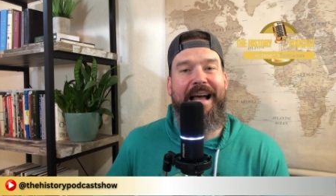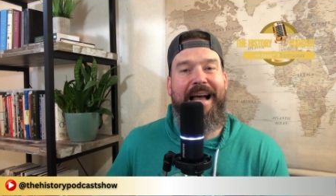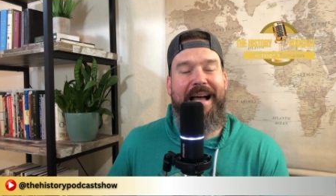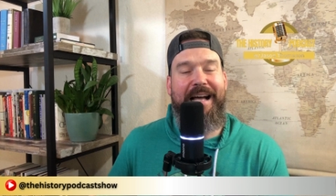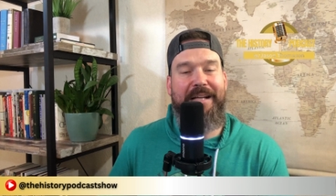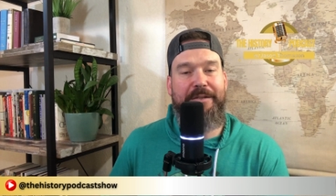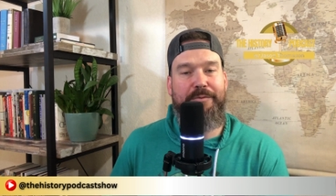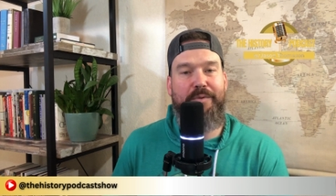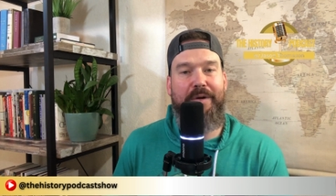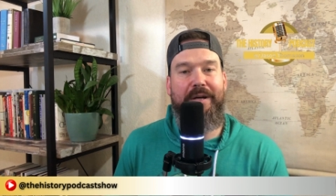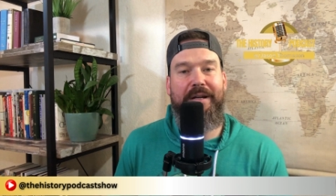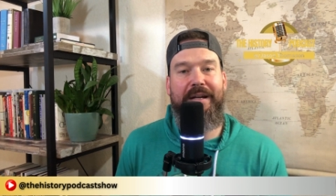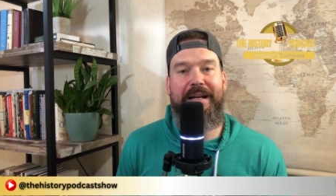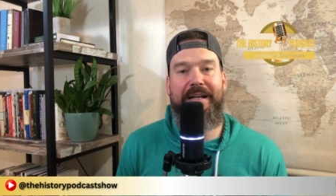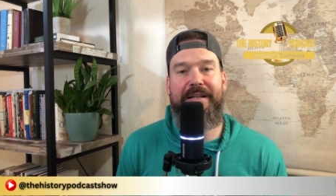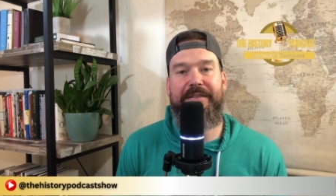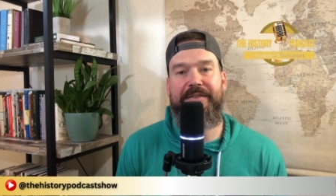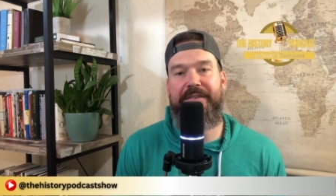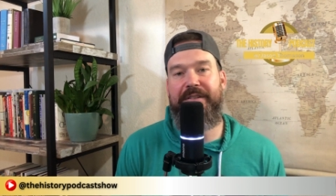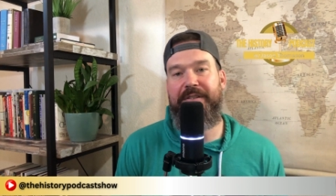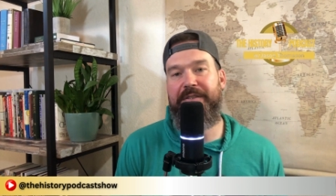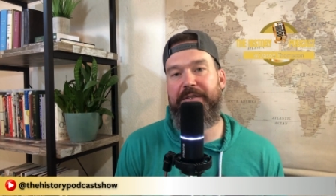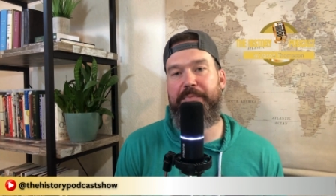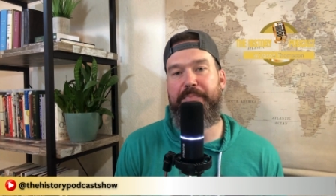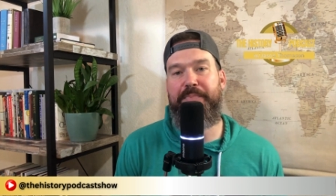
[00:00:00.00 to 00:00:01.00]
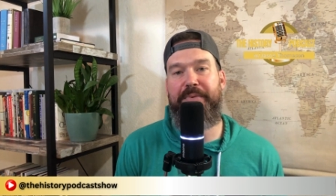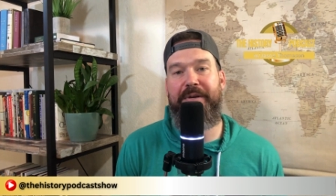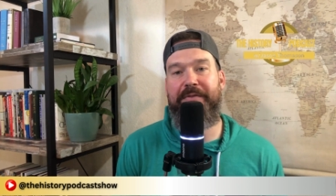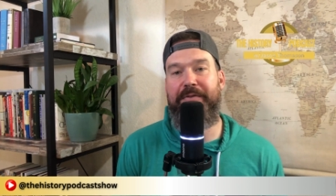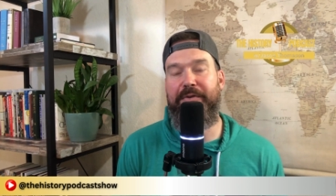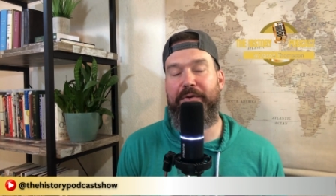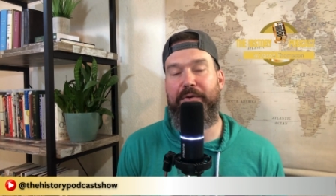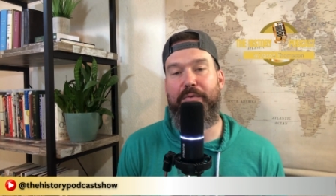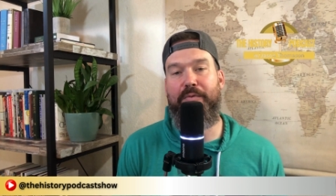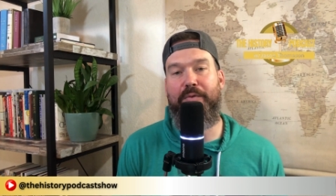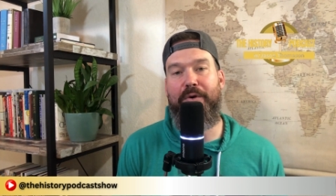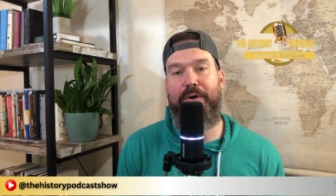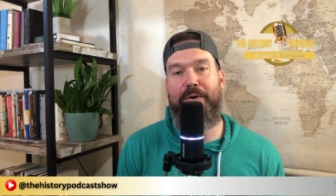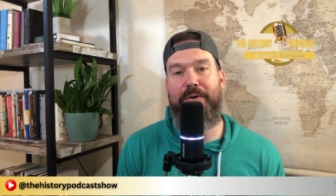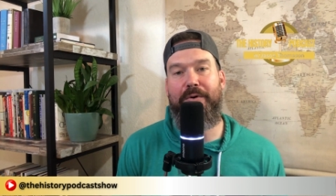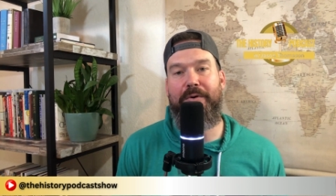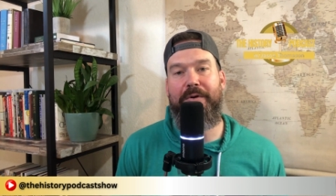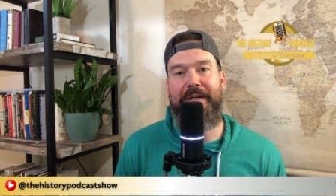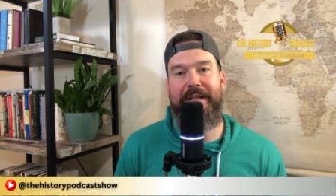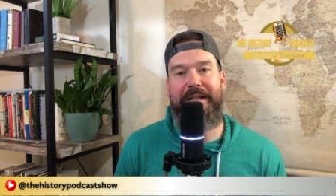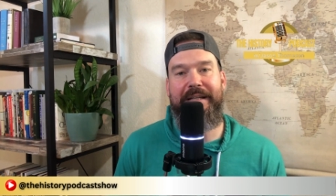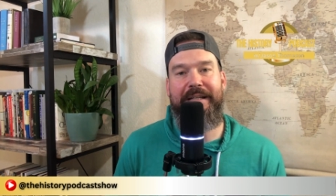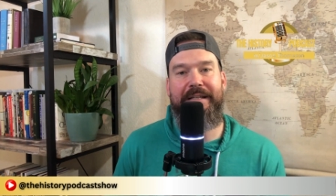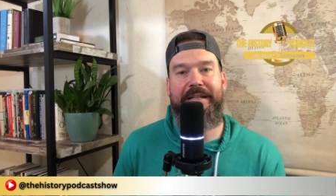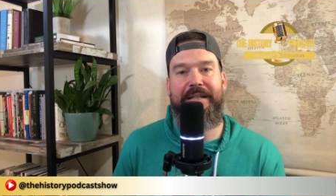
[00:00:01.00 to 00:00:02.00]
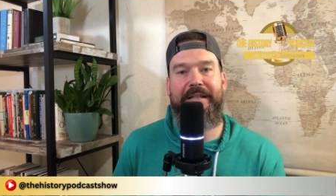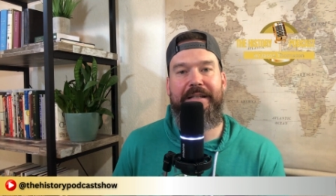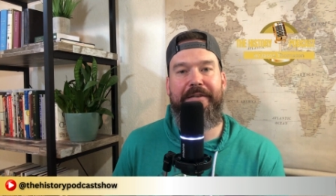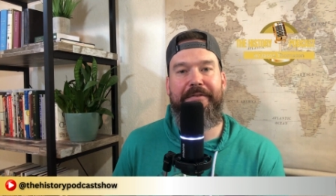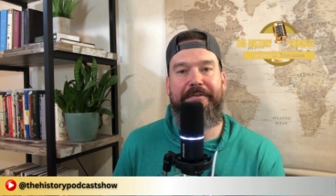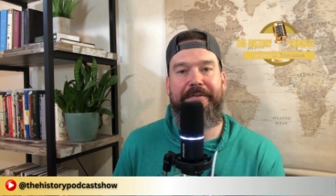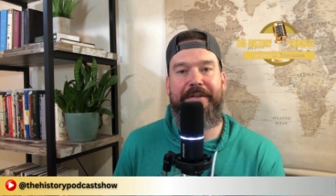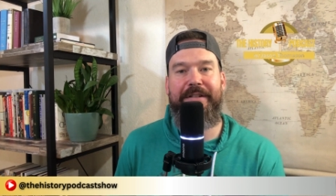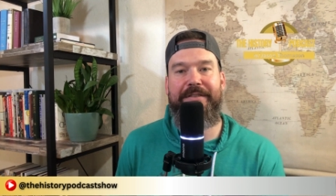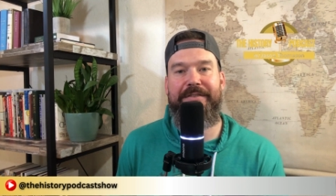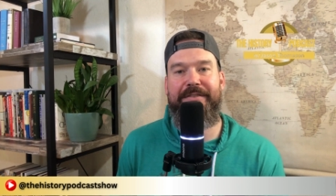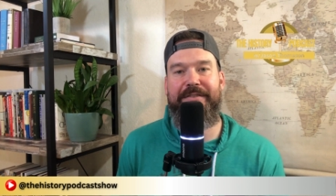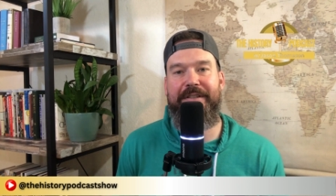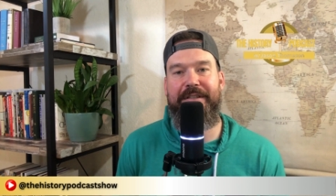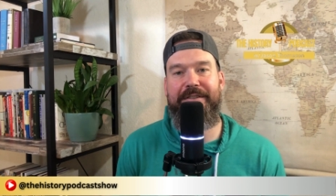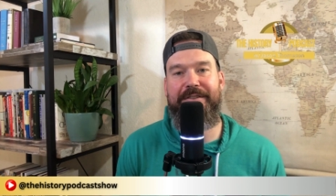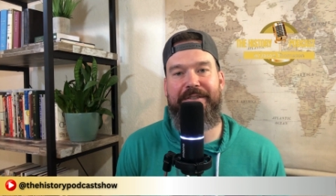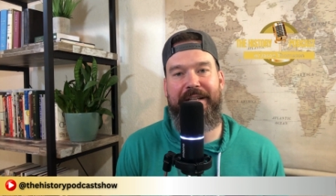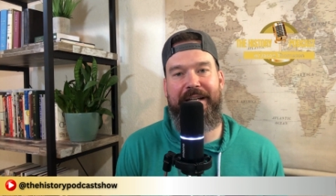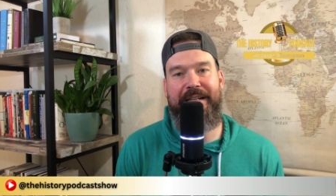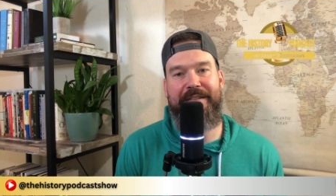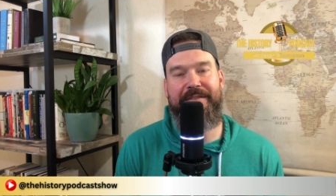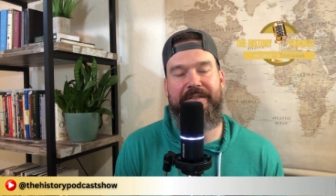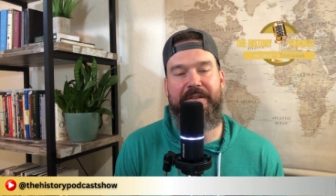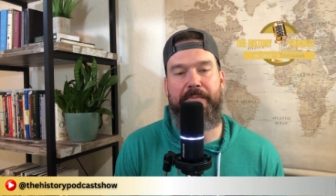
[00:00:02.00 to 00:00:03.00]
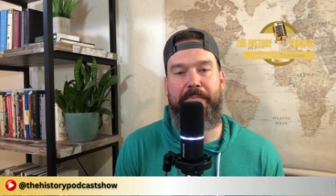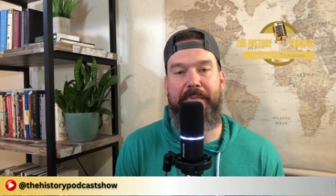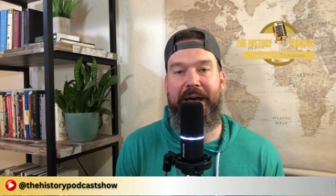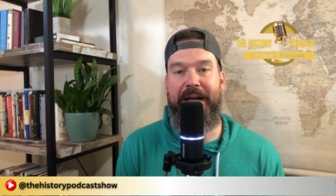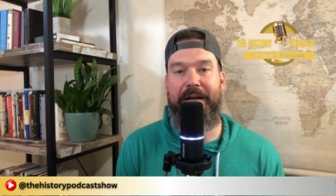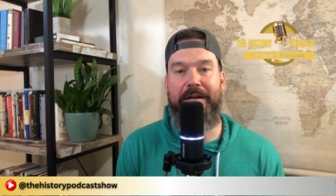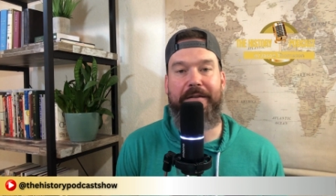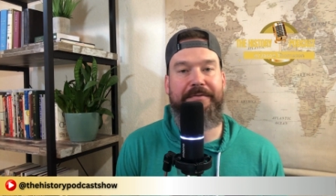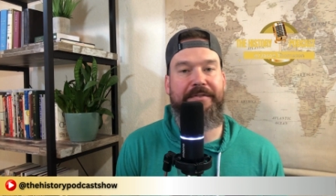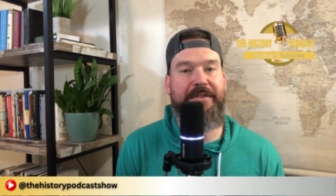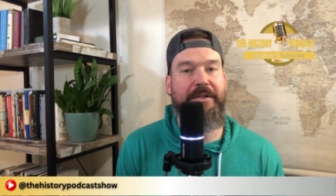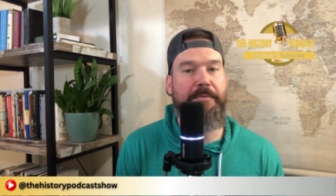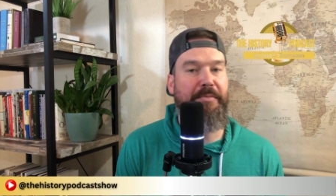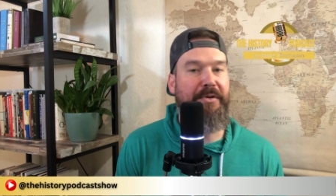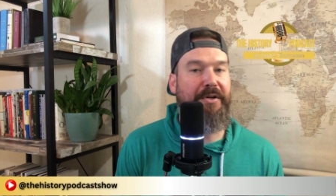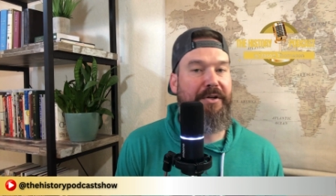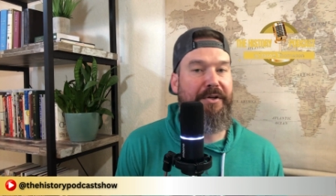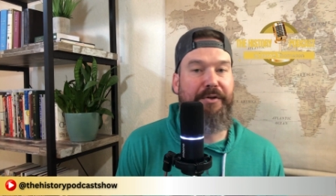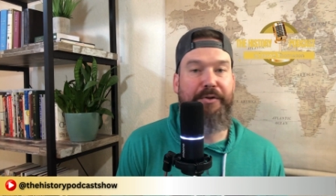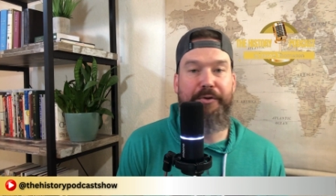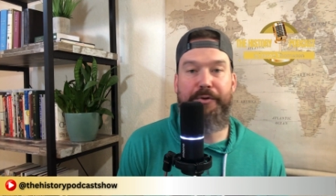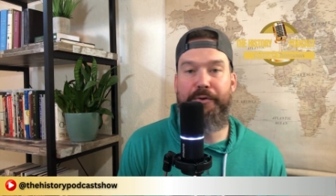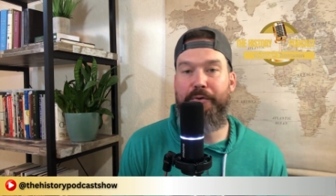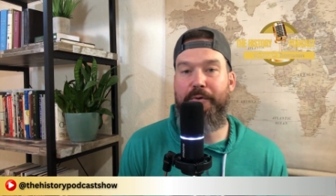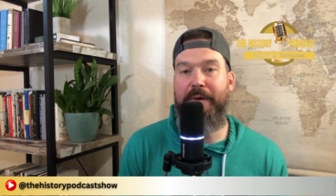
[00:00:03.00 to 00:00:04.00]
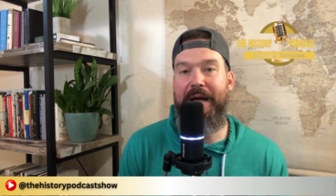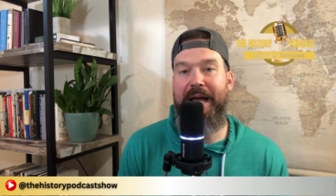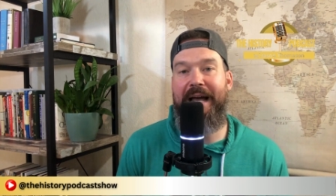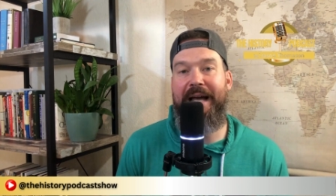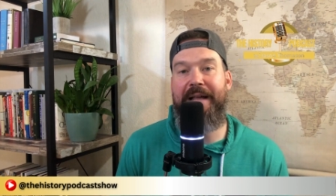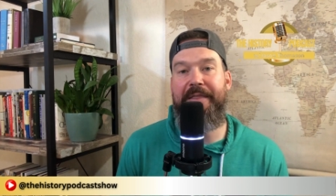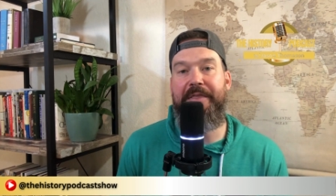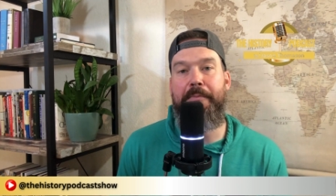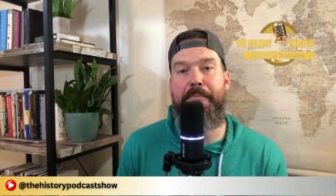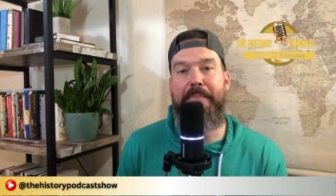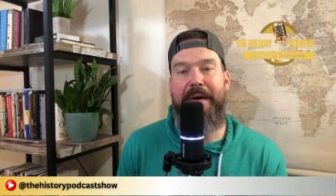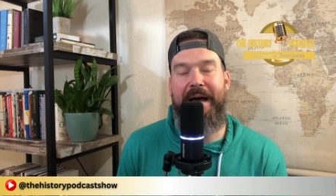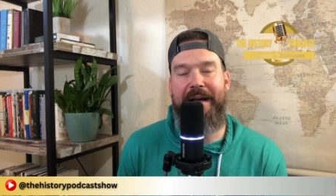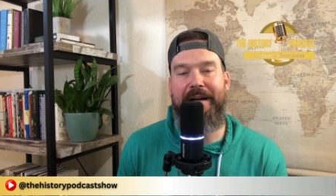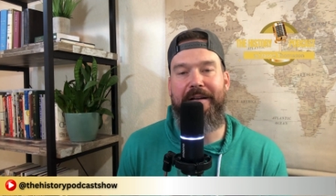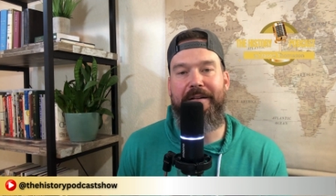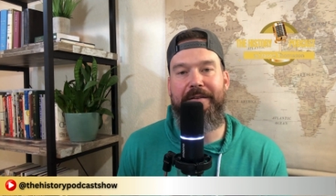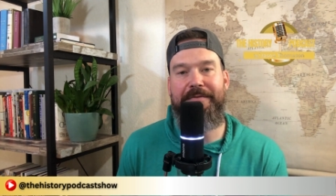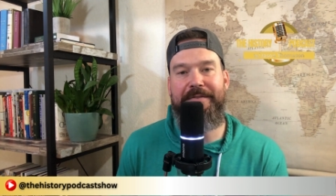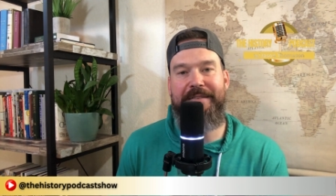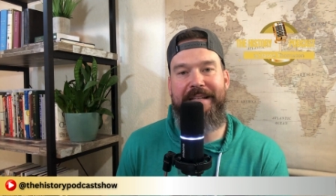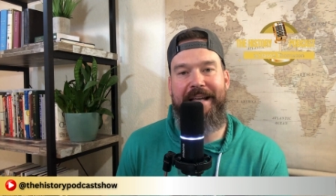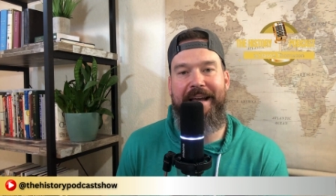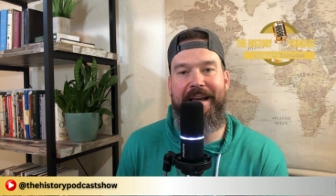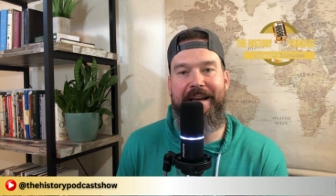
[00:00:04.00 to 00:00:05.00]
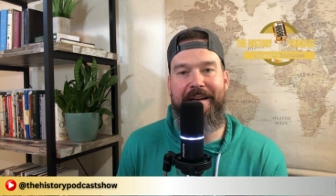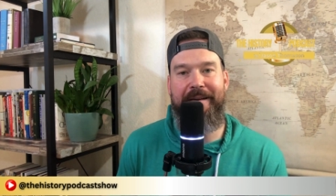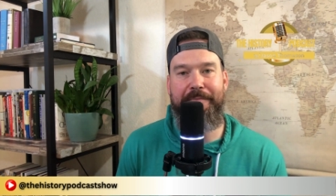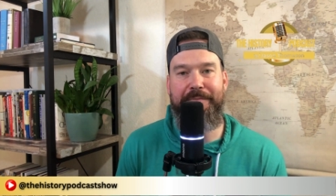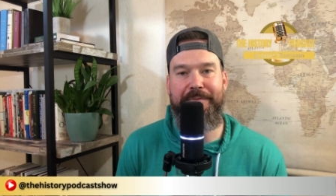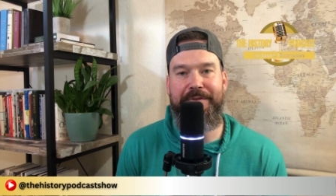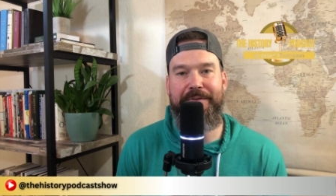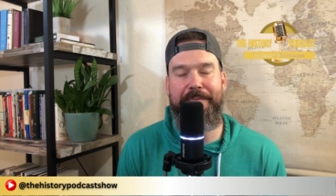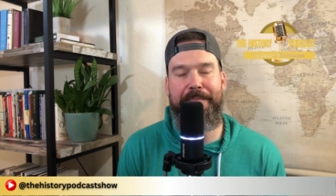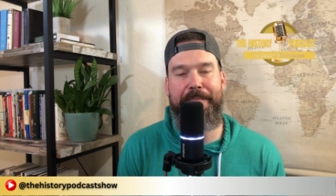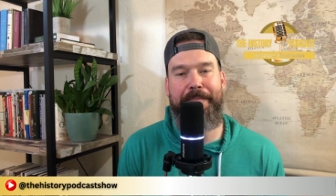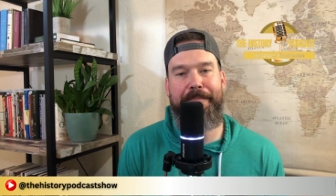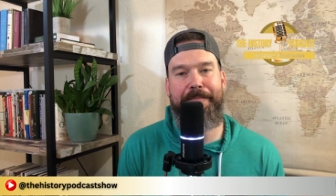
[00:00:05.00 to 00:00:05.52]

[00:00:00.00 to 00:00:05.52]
as well as his pivotal role in events such as the Battle of Tippecanoe and the Battle of Tams.